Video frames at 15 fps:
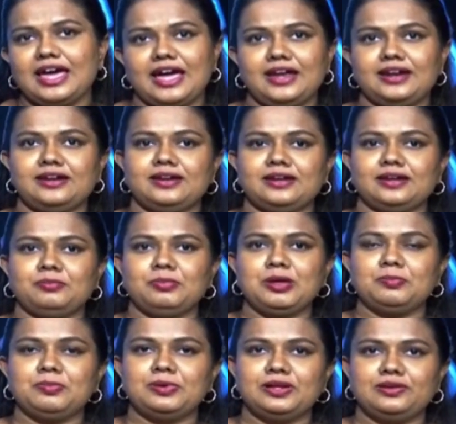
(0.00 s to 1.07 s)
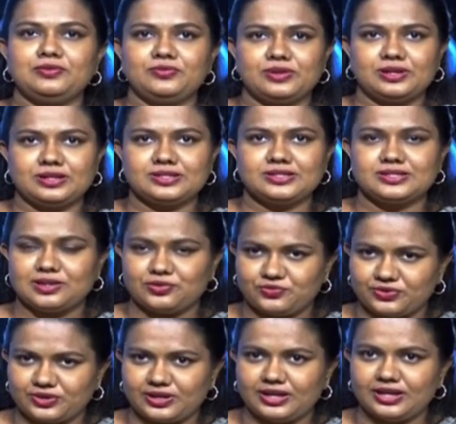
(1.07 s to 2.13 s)
and people were
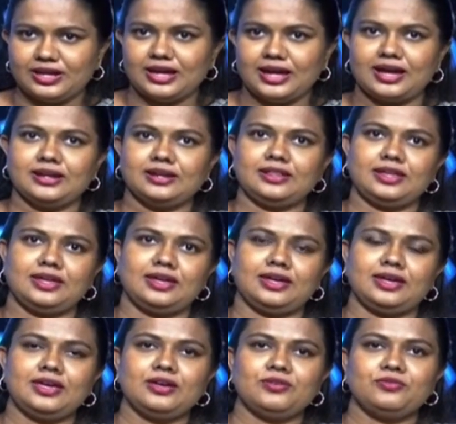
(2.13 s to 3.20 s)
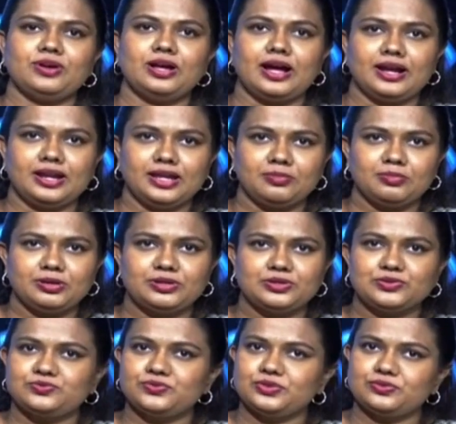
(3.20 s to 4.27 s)
suffering and they were unable
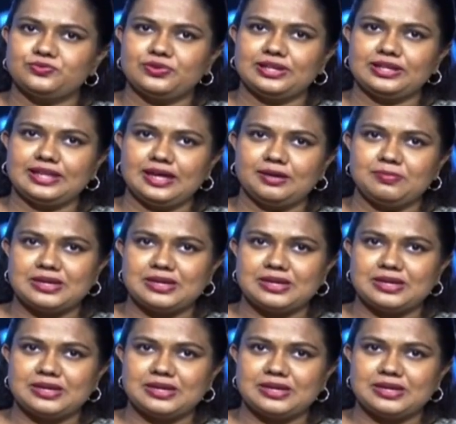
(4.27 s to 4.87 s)
to fulfill their